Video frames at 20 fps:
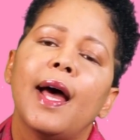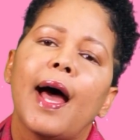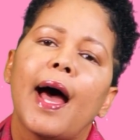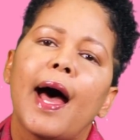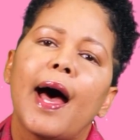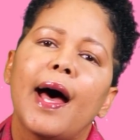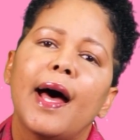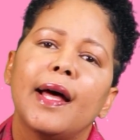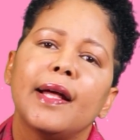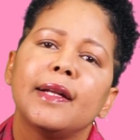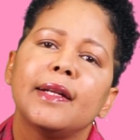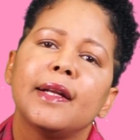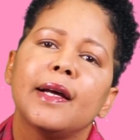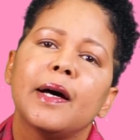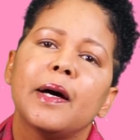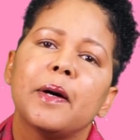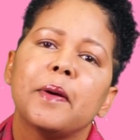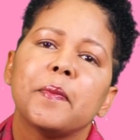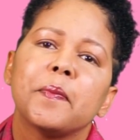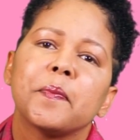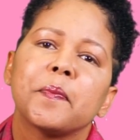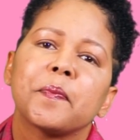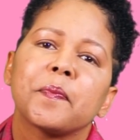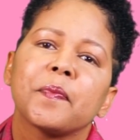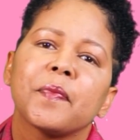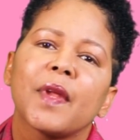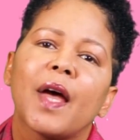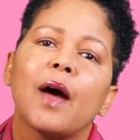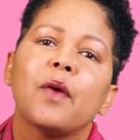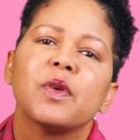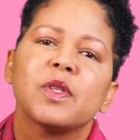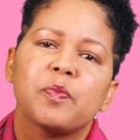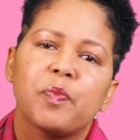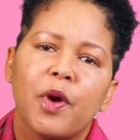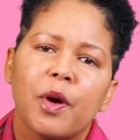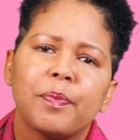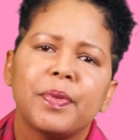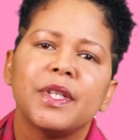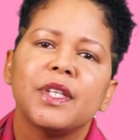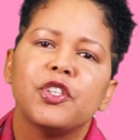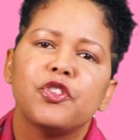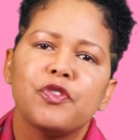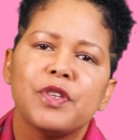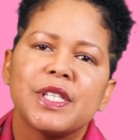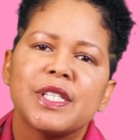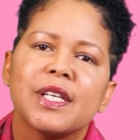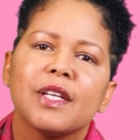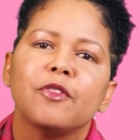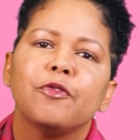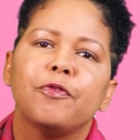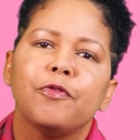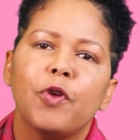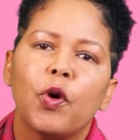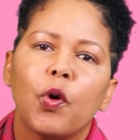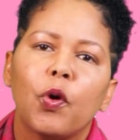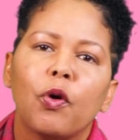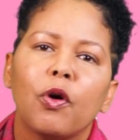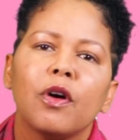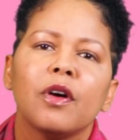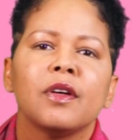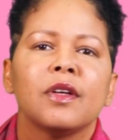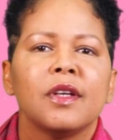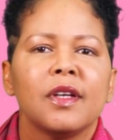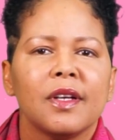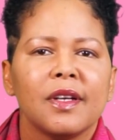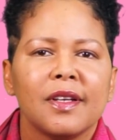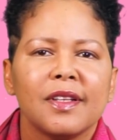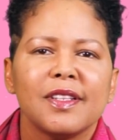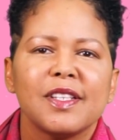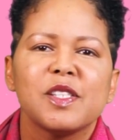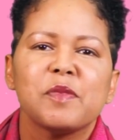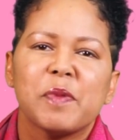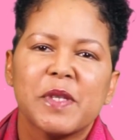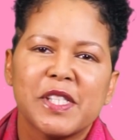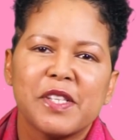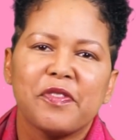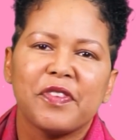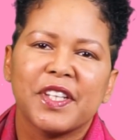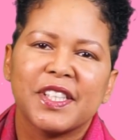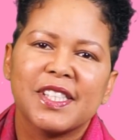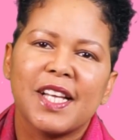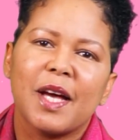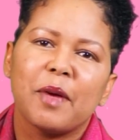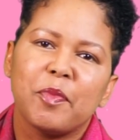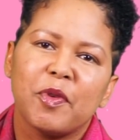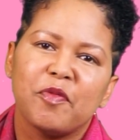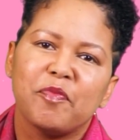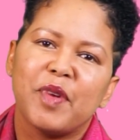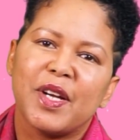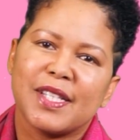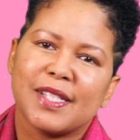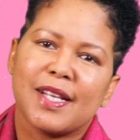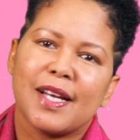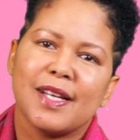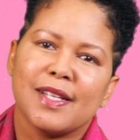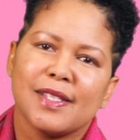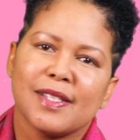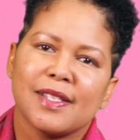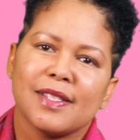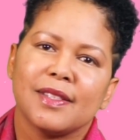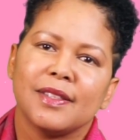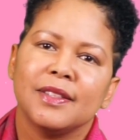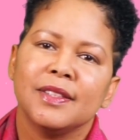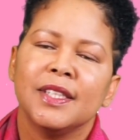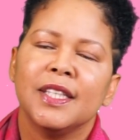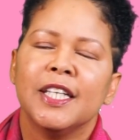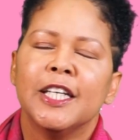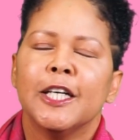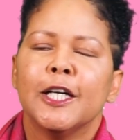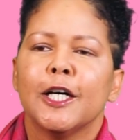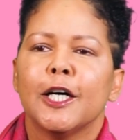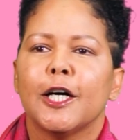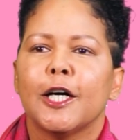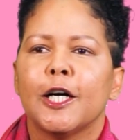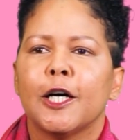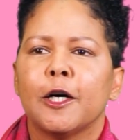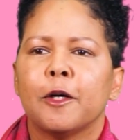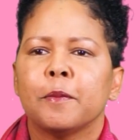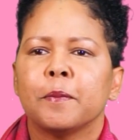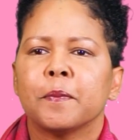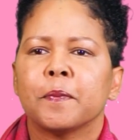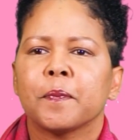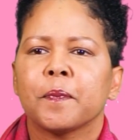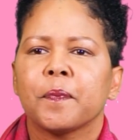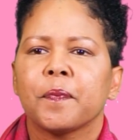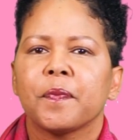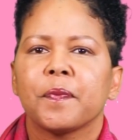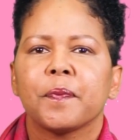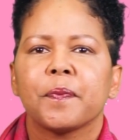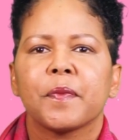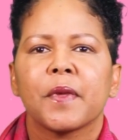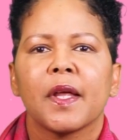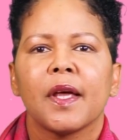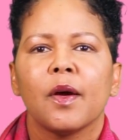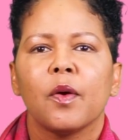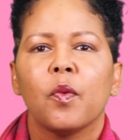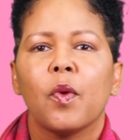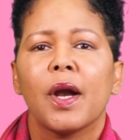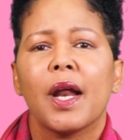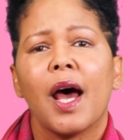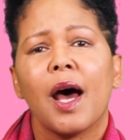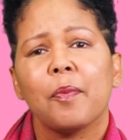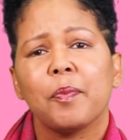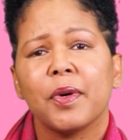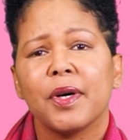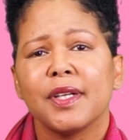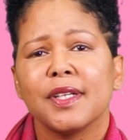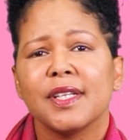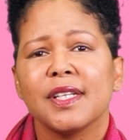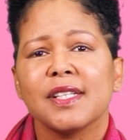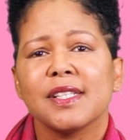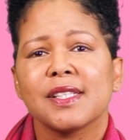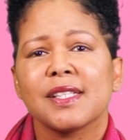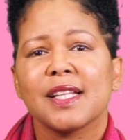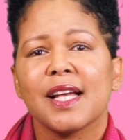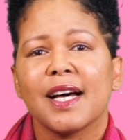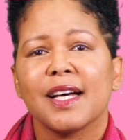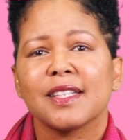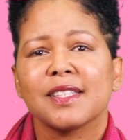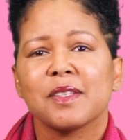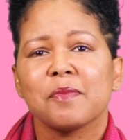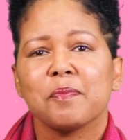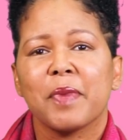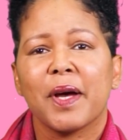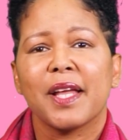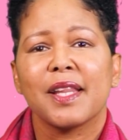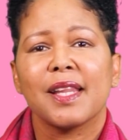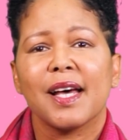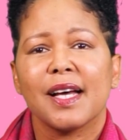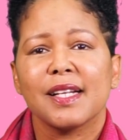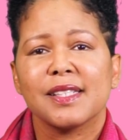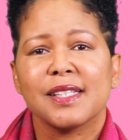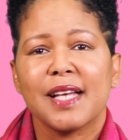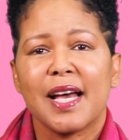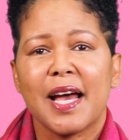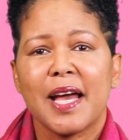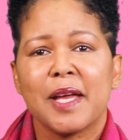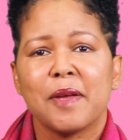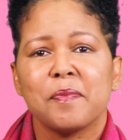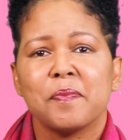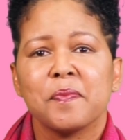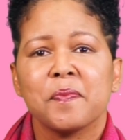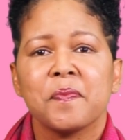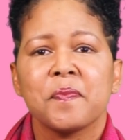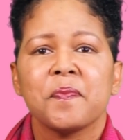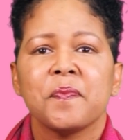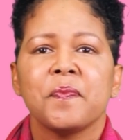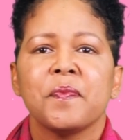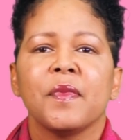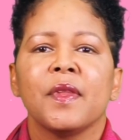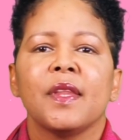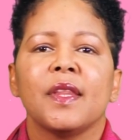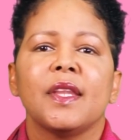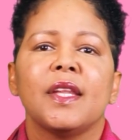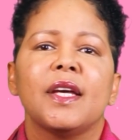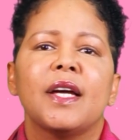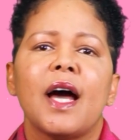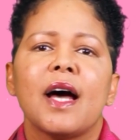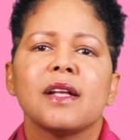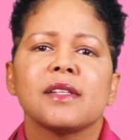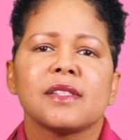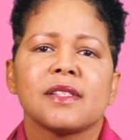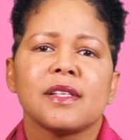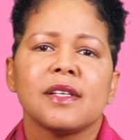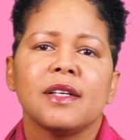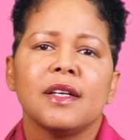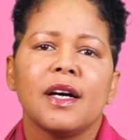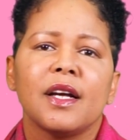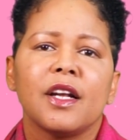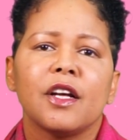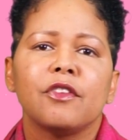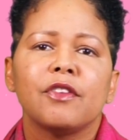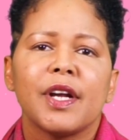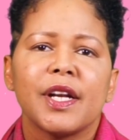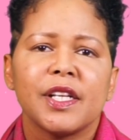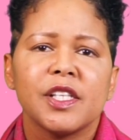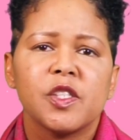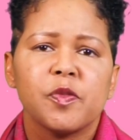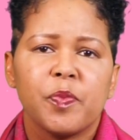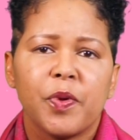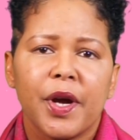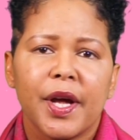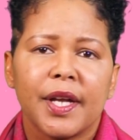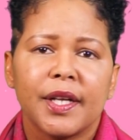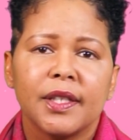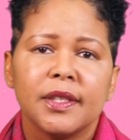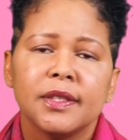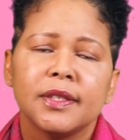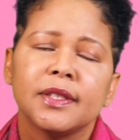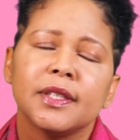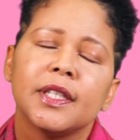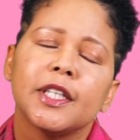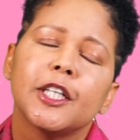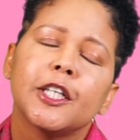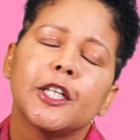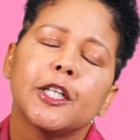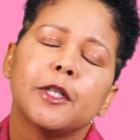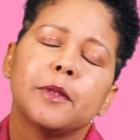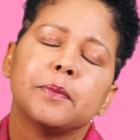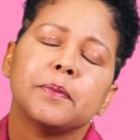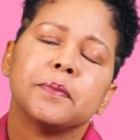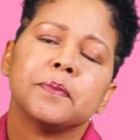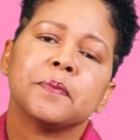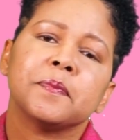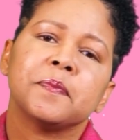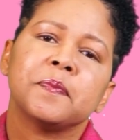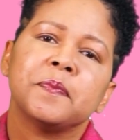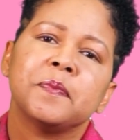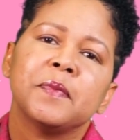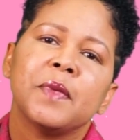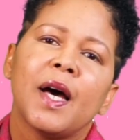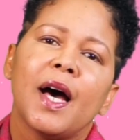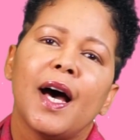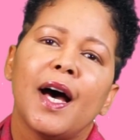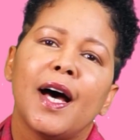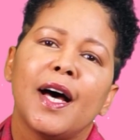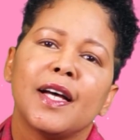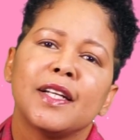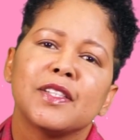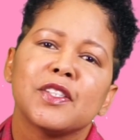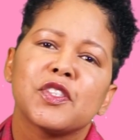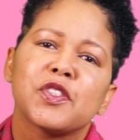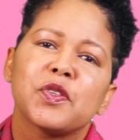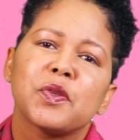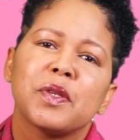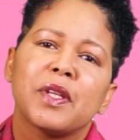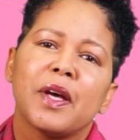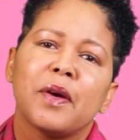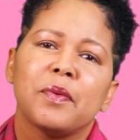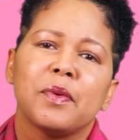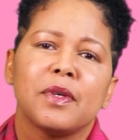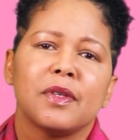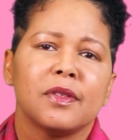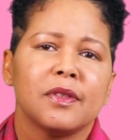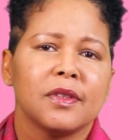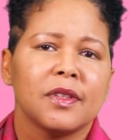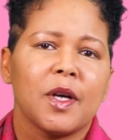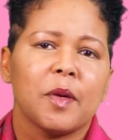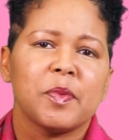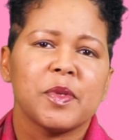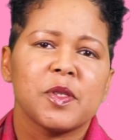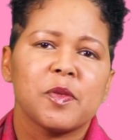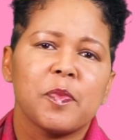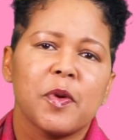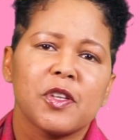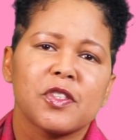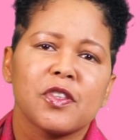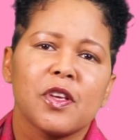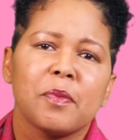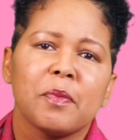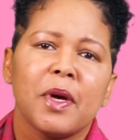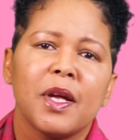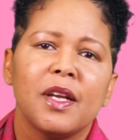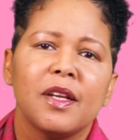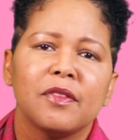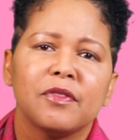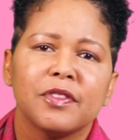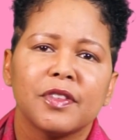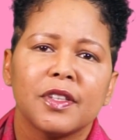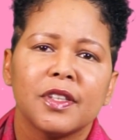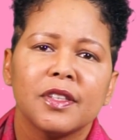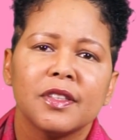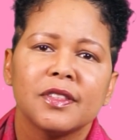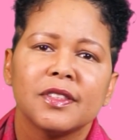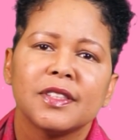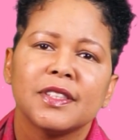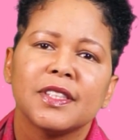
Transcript: and I was properly treated for the specific type of breast cancer. What happened is that by that time, the cancer had already spread, and so there were a couple spots on my liver.